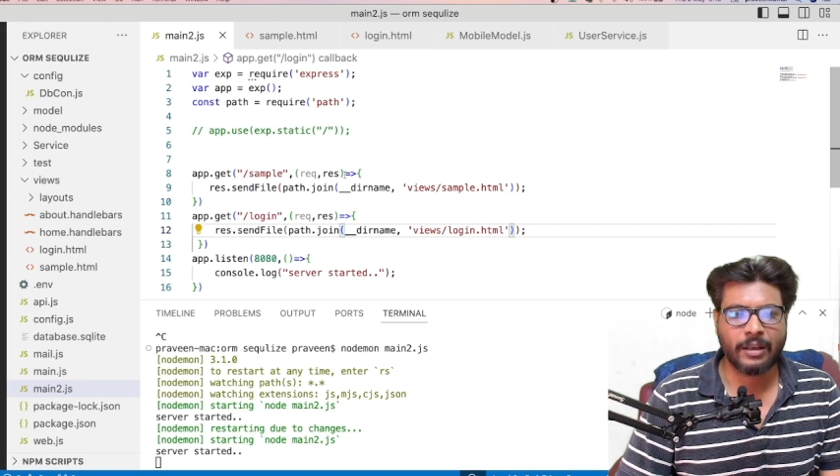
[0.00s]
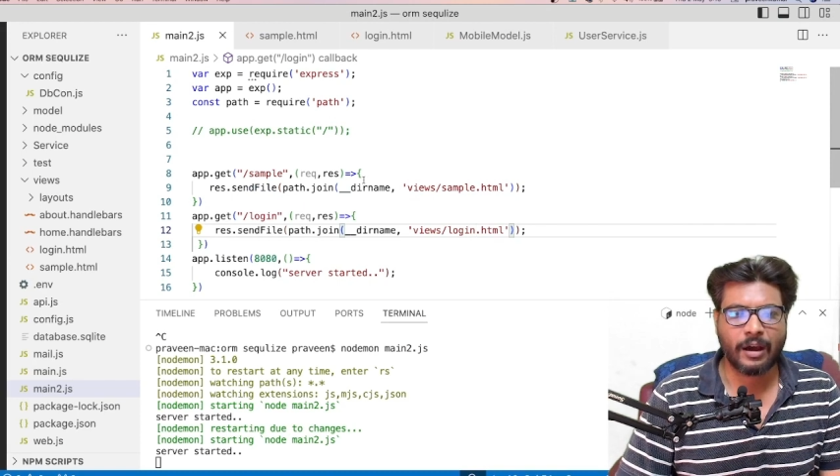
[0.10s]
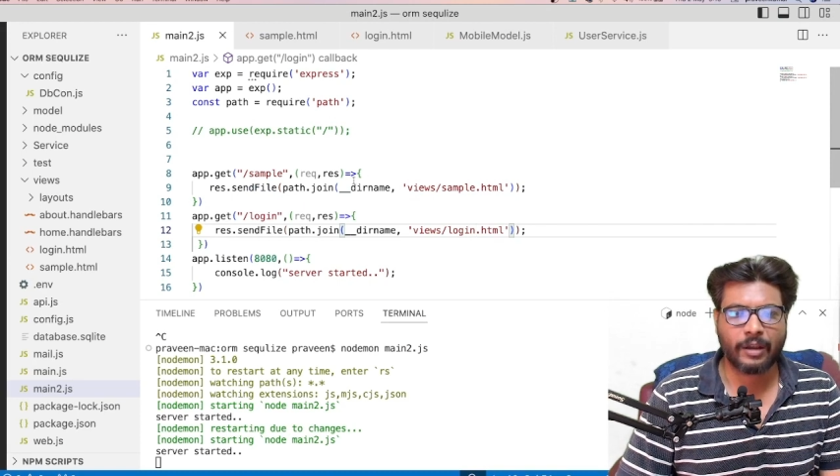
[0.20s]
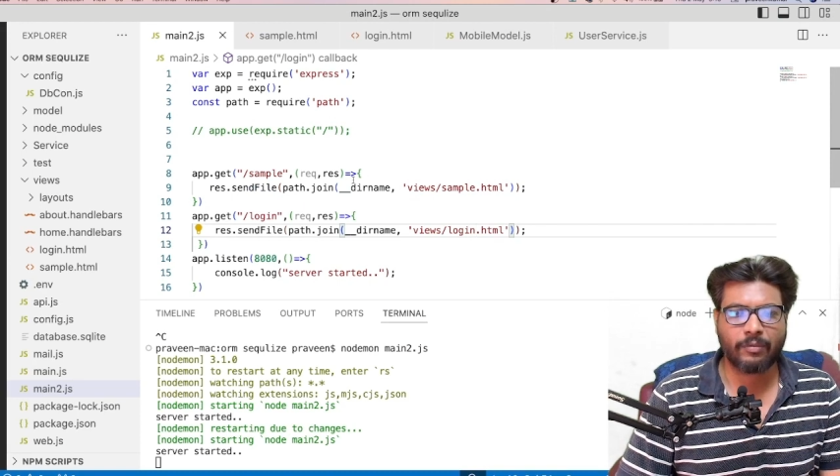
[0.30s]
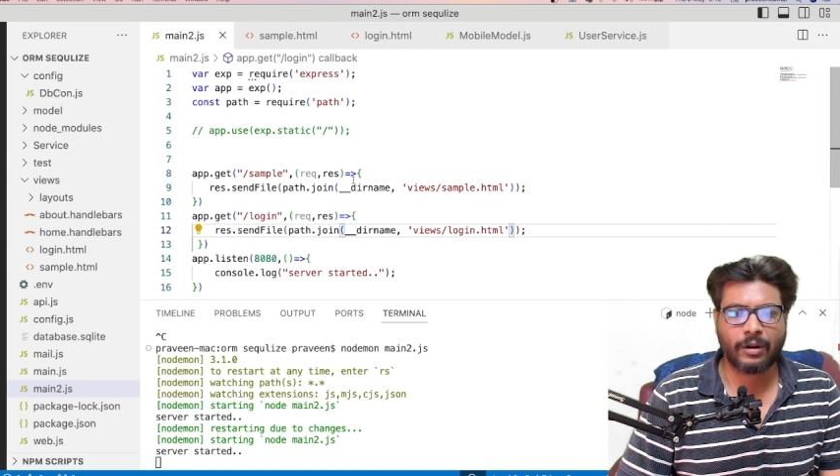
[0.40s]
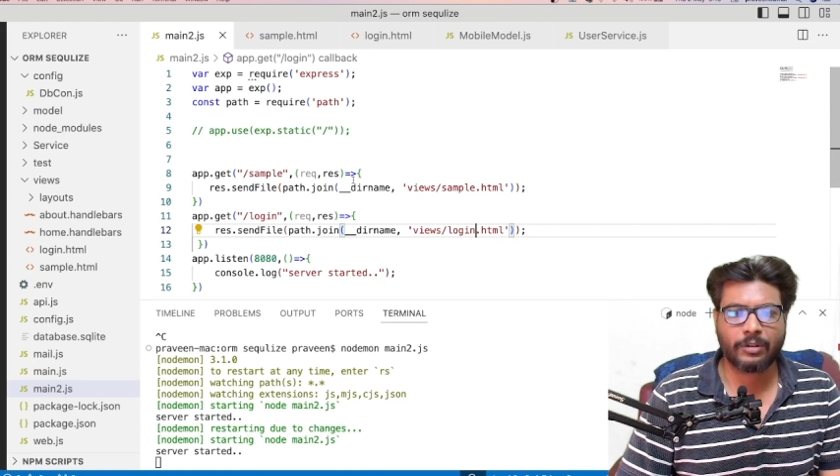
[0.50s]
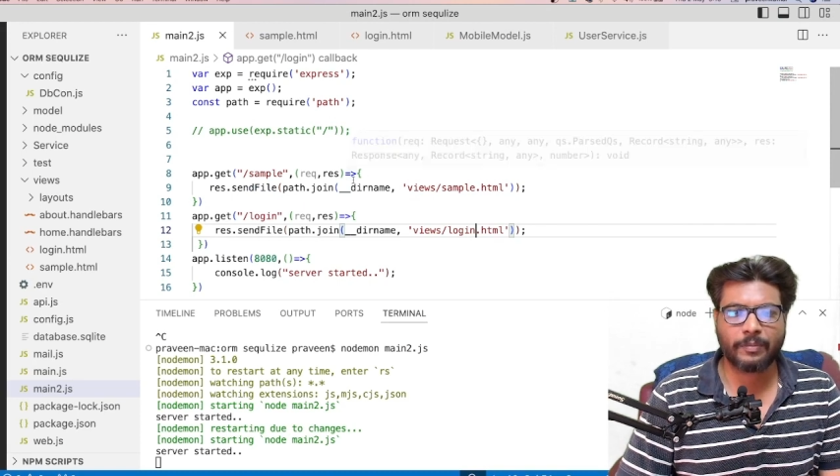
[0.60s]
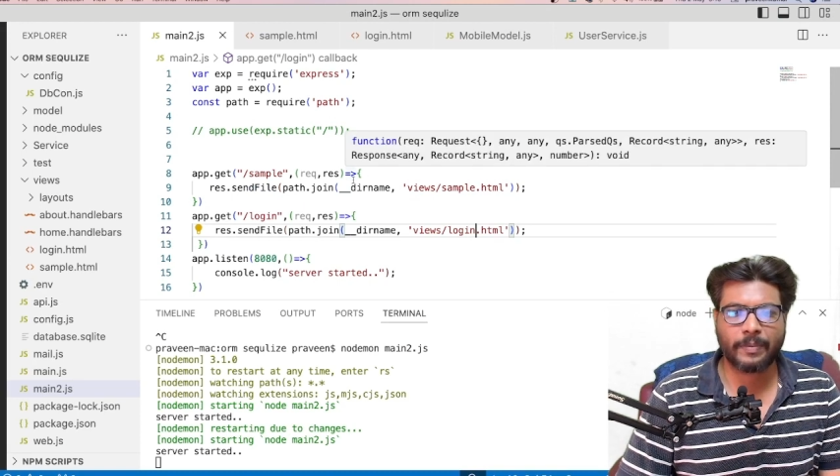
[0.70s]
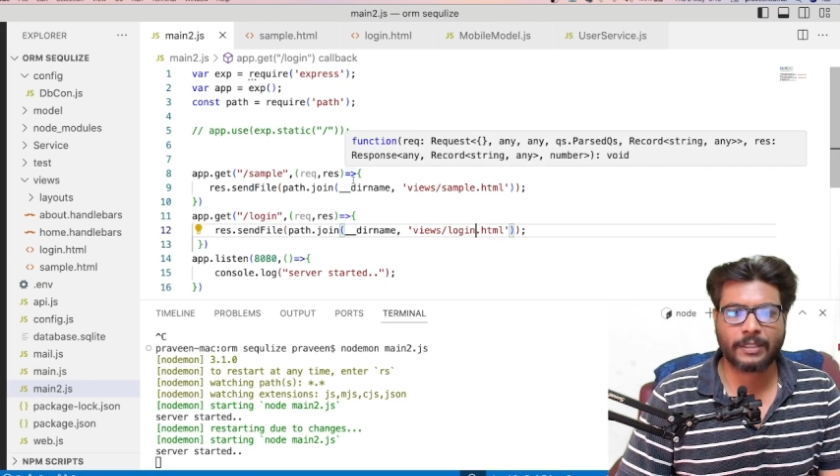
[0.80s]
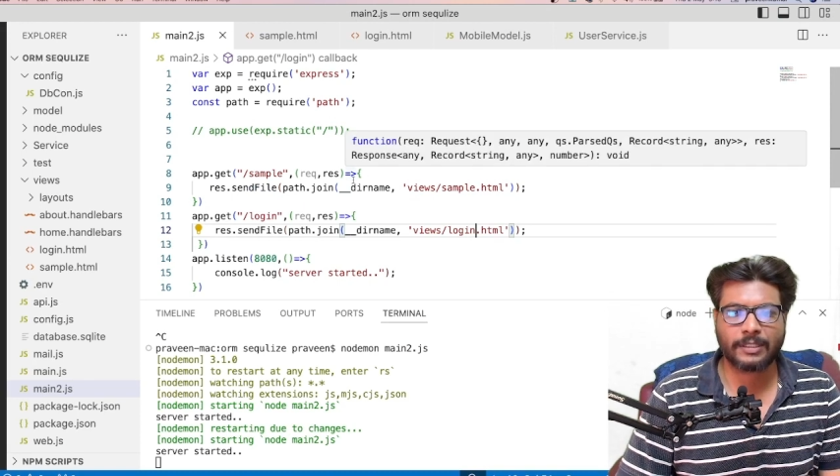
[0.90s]
I want to
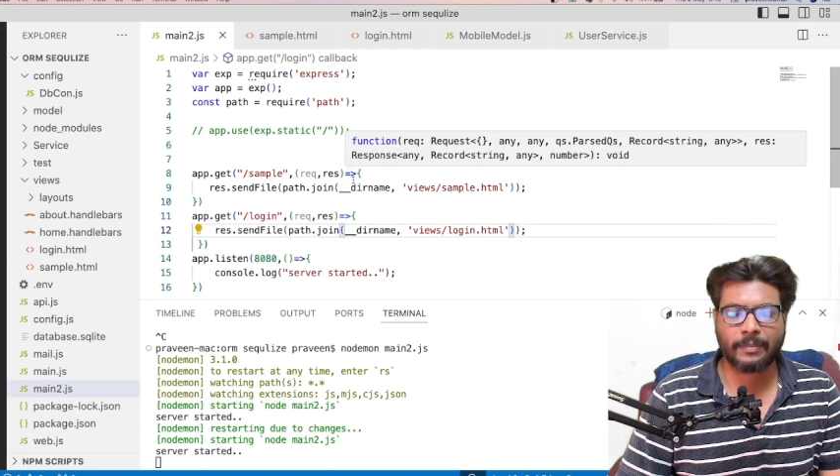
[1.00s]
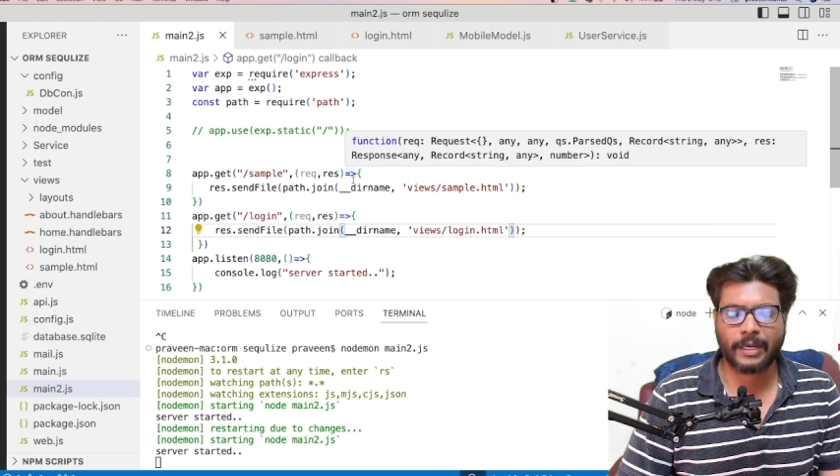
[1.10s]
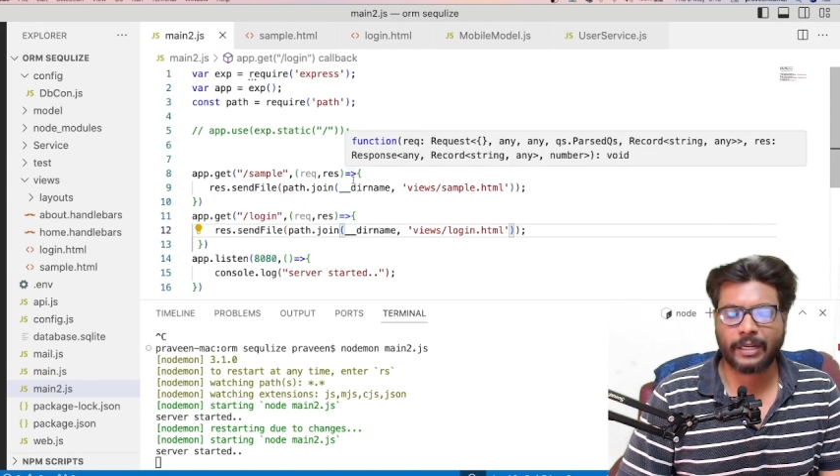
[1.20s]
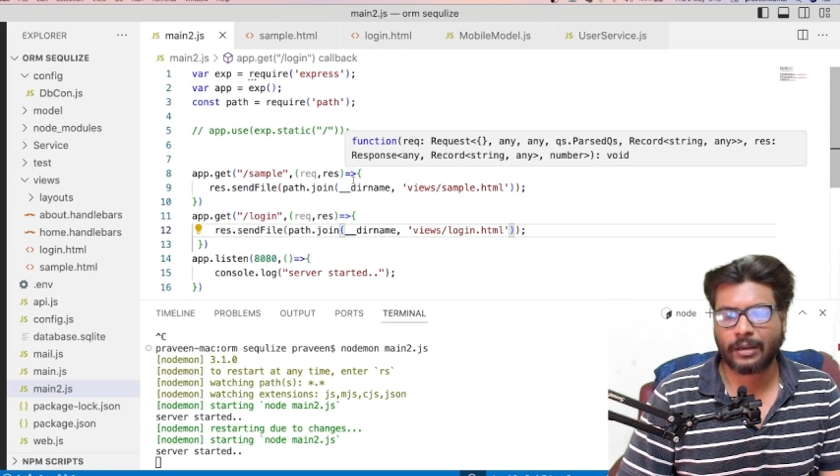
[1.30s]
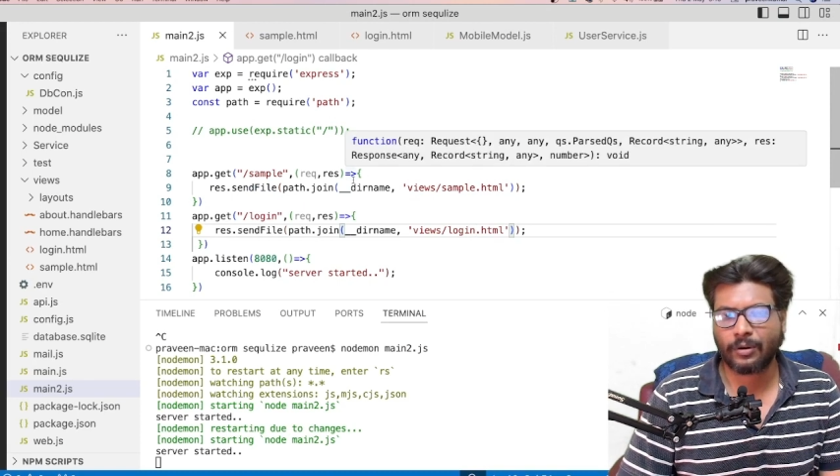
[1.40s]
pass some data.